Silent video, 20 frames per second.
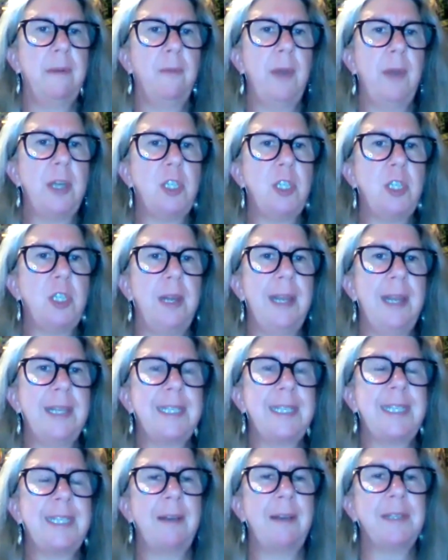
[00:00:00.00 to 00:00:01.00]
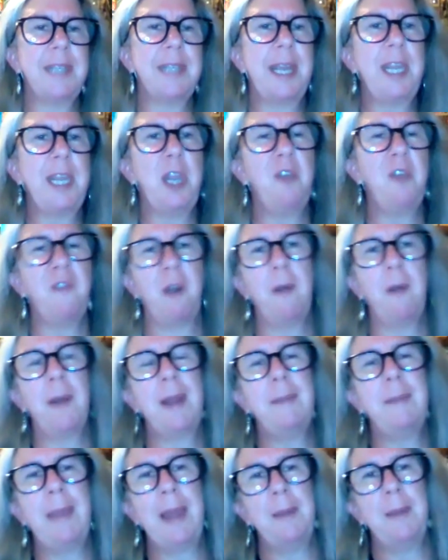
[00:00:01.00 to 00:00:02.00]
which it sounds like you've
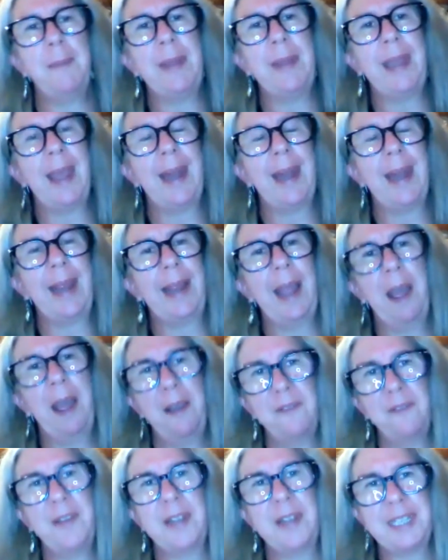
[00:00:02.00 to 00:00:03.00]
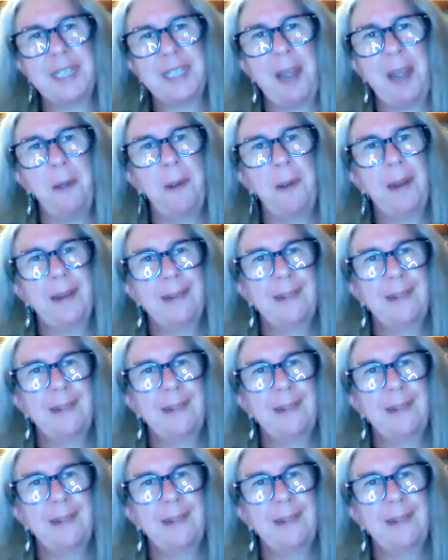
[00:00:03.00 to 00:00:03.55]
already made a beginning of. So